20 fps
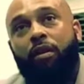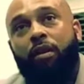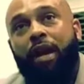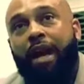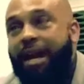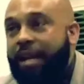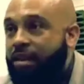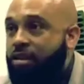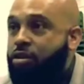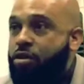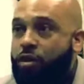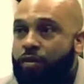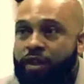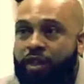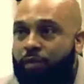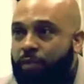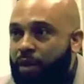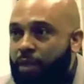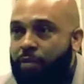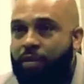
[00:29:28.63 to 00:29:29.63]
And
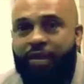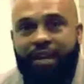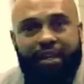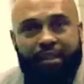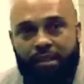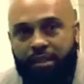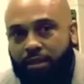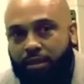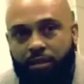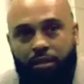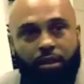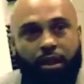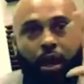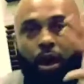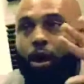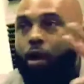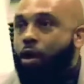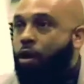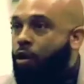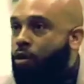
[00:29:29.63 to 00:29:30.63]
these people, that's
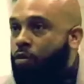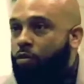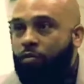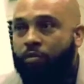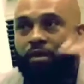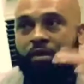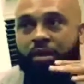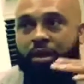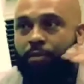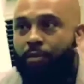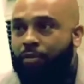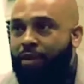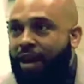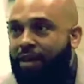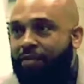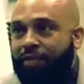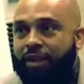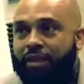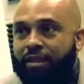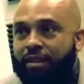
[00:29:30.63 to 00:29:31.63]
all
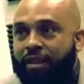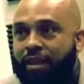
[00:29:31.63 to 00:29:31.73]
demographics.